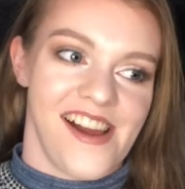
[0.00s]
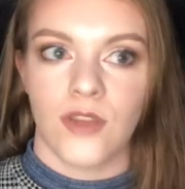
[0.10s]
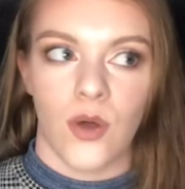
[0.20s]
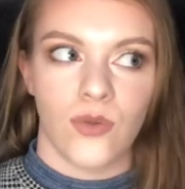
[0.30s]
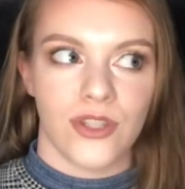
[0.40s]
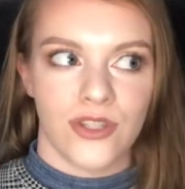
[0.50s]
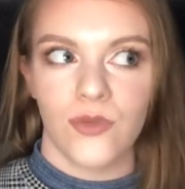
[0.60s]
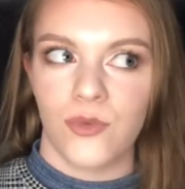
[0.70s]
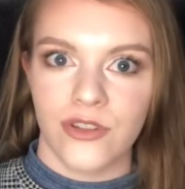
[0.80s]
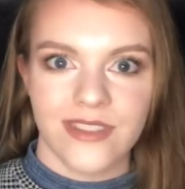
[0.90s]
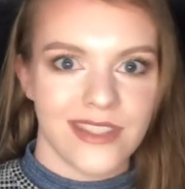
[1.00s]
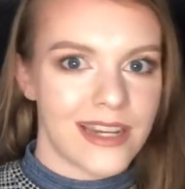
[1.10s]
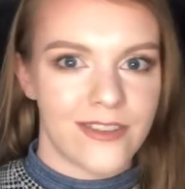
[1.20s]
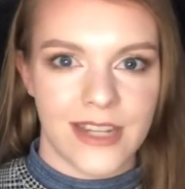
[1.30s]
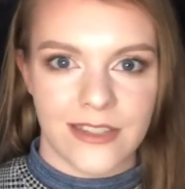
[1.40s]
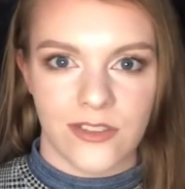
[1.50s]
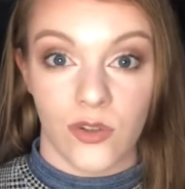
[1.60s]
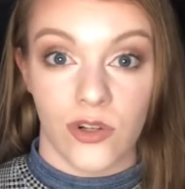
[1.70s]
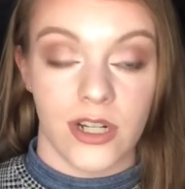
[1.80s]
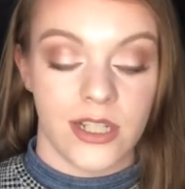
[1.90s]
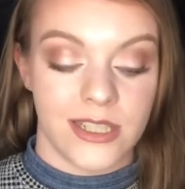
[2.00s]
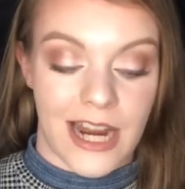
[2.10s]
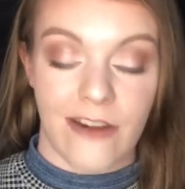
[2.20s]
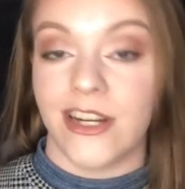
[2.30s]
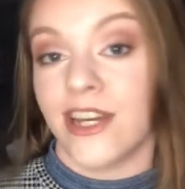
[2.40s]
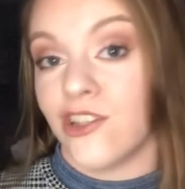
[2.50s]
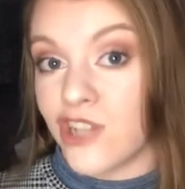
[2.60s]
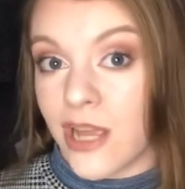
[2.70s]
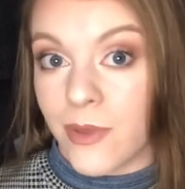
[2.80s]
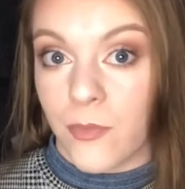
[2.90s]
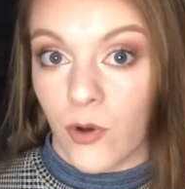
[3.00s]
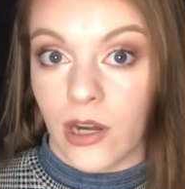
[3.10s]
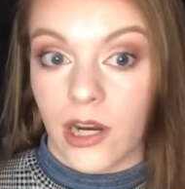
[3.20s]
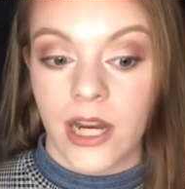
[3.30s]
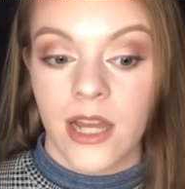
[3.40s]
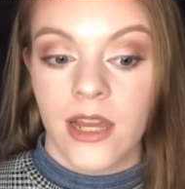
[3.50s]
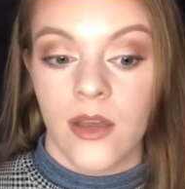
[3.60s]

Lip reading: So the two brothers that lived next door, Darren and Jamie Butler,